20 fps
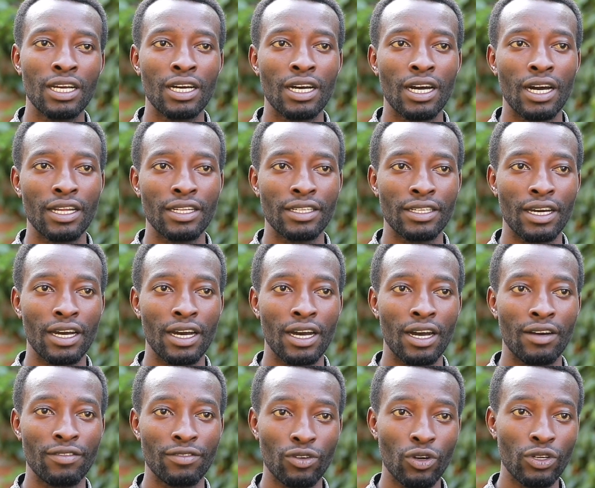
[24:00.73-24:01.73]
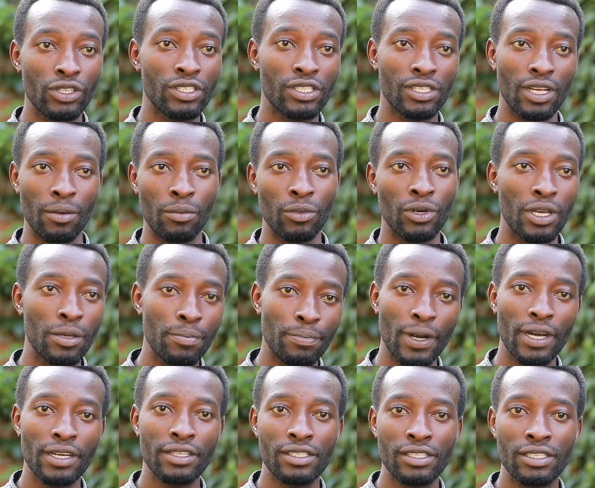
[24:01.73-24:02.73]
and I've got some
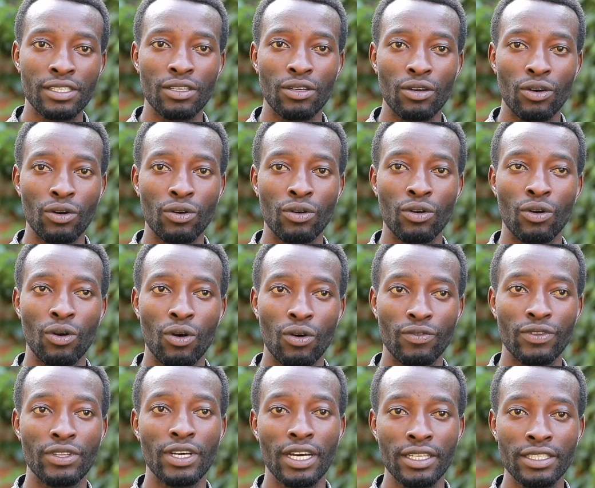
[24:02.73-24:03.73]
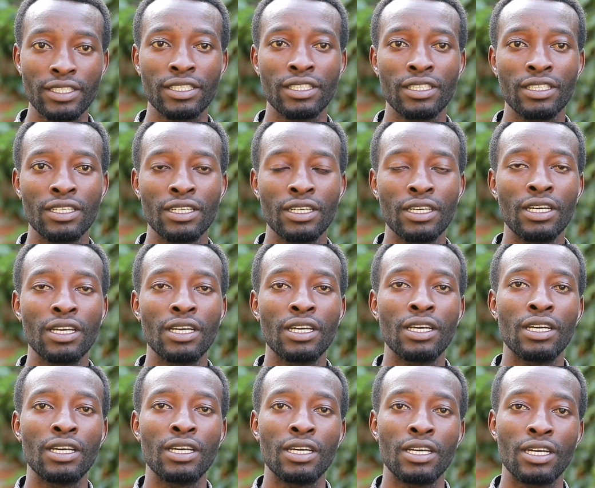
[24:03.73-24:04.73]
impacts of that
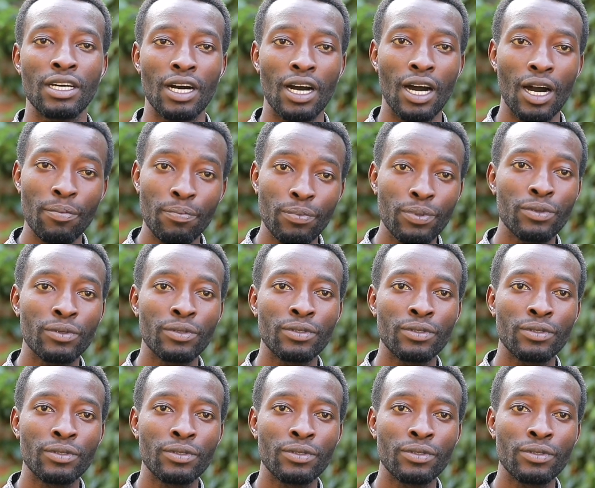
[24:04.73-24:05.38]
app,